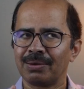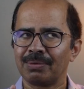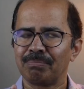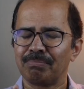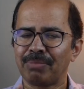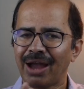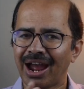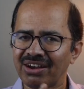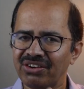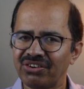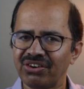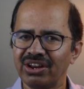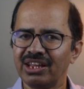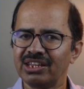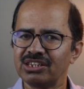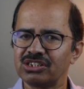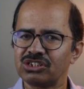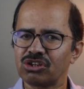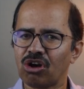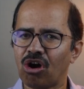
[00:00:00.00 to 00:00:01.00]

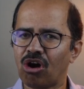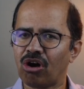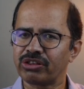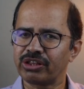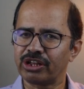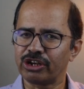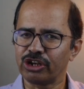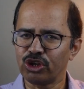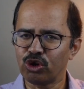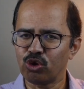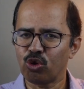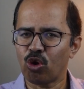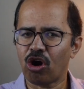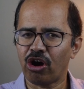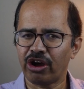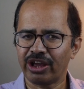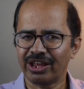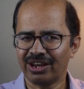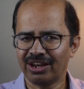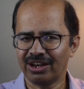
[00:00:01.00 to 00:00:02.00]
Batteries are the new
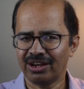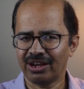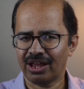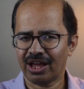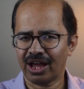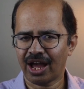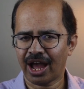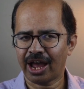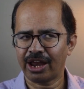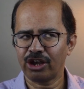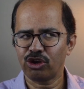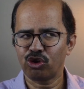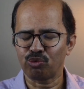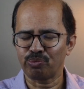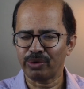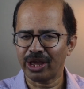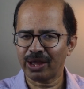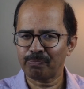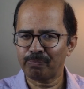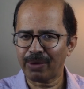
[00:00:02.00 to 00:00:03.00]
oil, and to
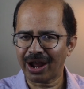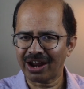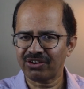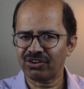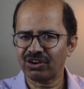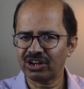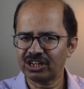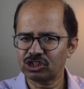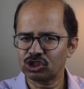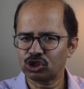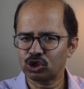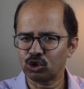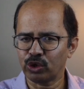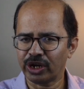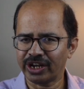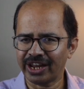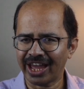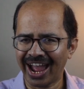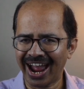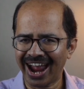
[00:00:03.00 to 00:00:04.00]
make batteries you
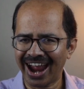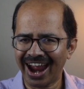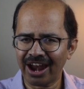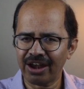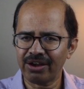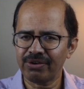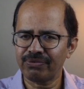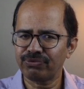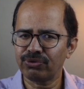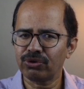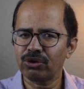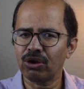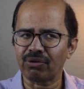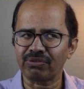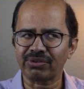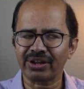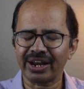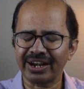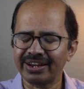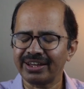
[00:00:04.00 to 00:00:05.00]
need a handful
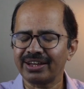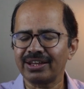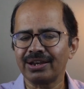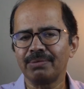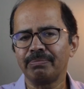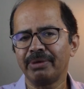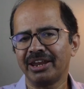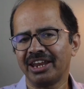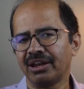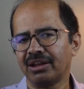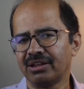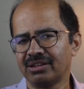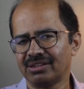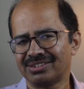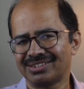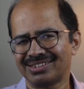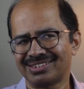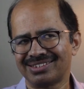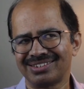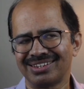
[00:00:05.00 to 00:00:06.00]
of critical
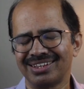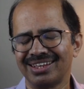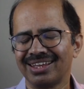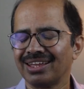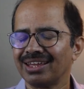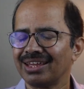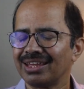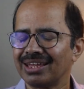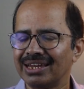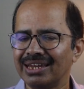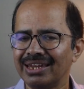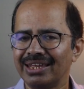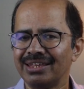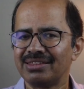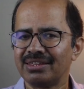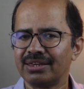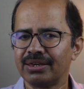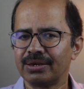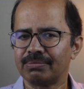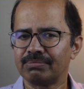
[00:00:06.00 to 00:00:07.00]
minerals:
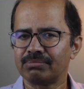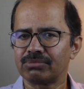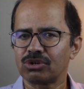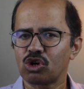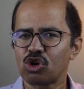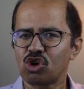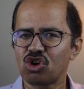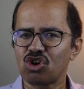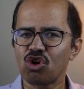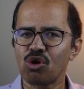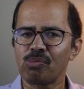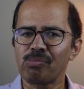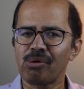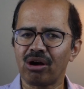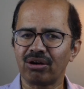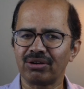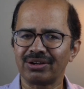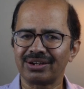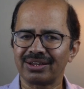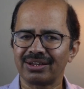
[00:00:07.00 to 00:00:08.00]
lithium,
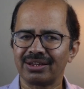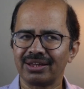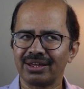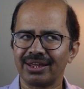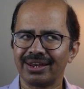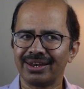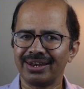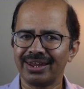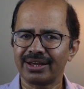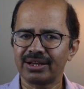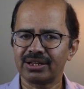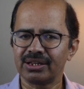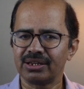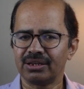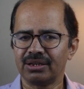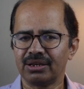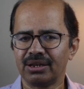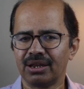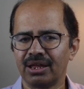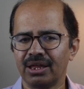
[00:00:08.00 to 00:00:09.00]
cobalt,
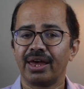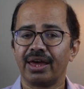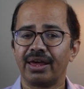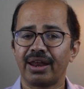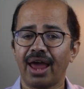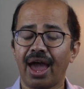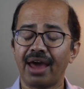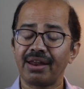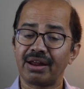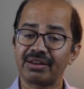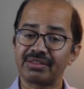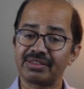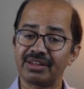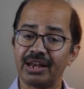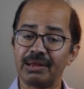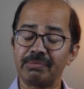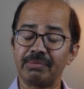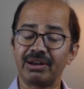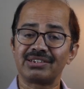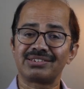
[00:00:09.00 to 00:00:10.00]
nickel, rare earth
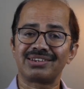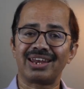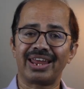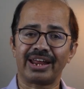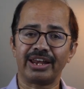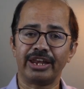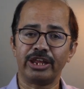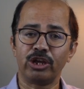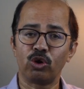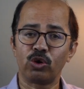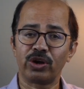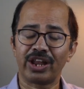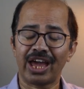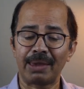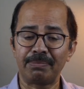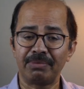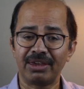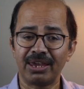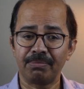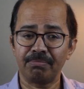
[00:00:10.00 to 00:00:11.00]
elements like
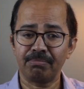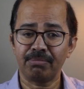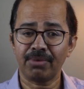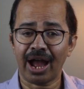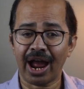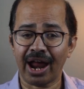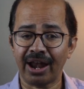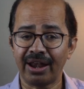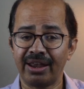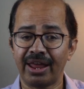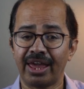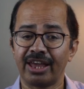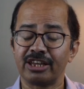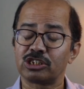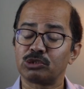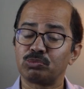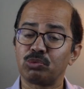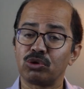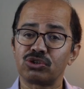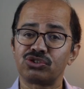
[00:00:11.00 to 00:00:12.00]
neodymium and
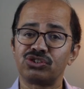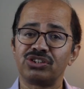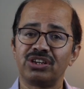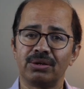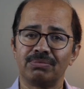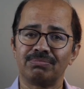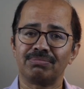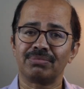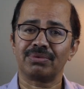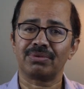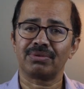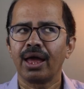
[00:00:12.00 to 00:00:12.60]
dysprosium.